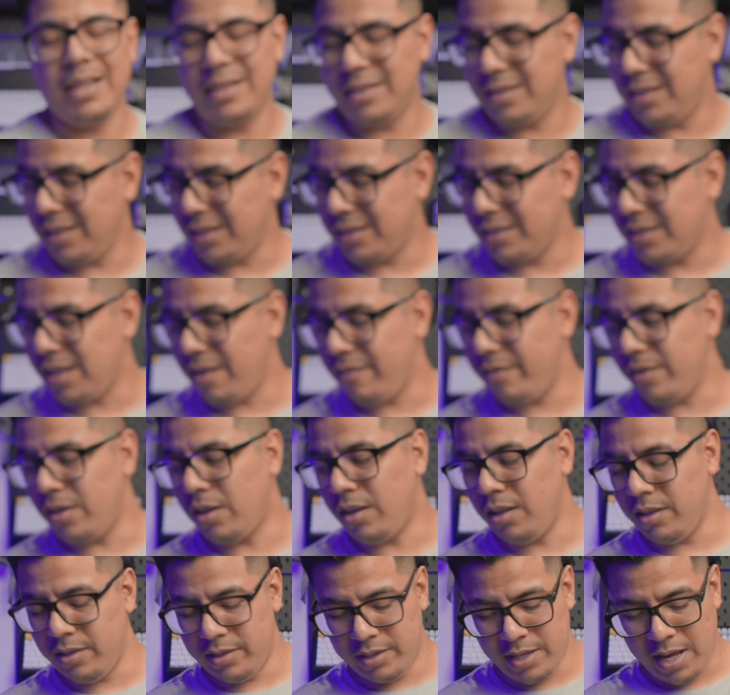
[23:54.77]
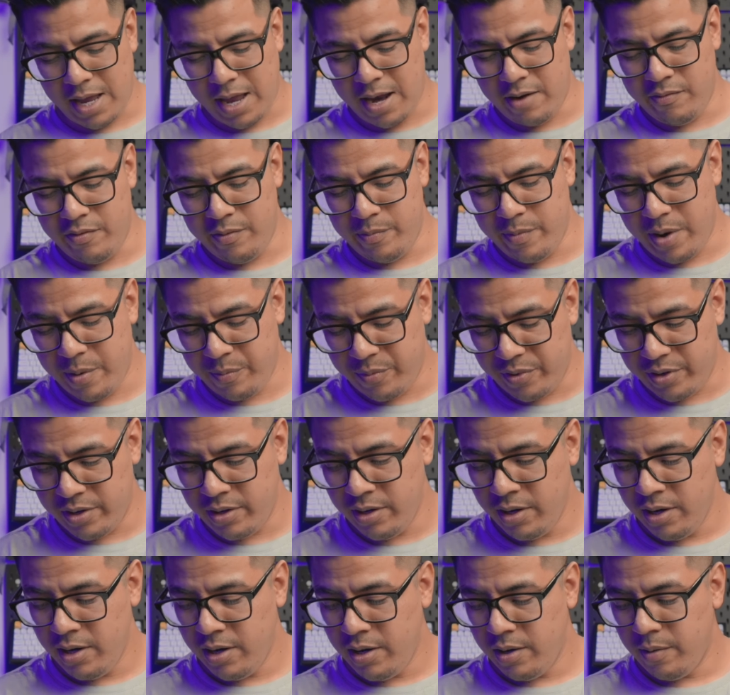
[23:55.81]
$6-7, I can't remember.